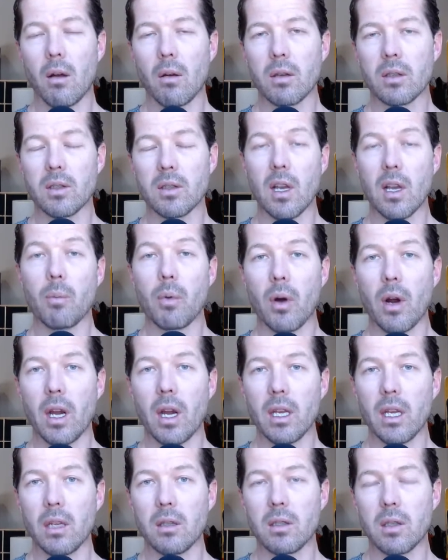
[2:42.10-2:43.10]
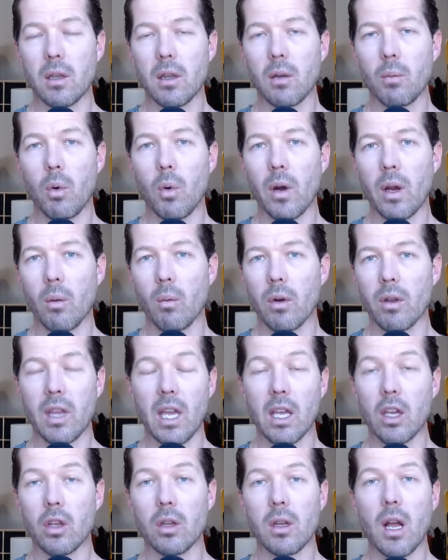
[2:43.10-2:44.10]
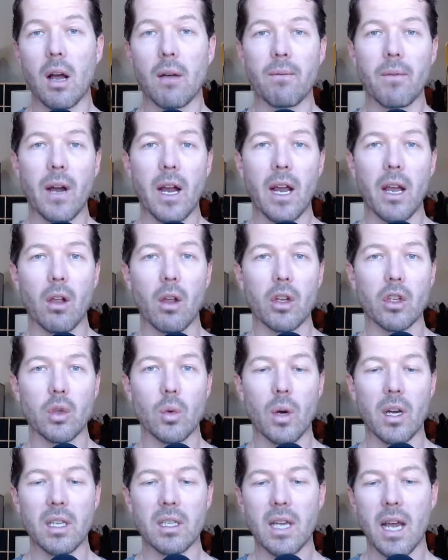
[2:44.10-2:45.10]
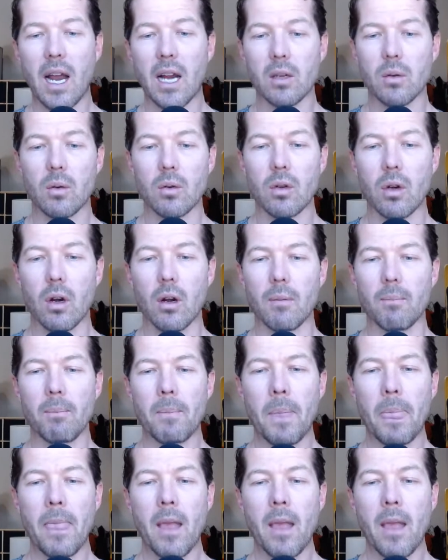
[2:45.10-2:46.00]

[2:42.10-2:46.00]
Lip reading: separated to the point where they could not file a joint tax return.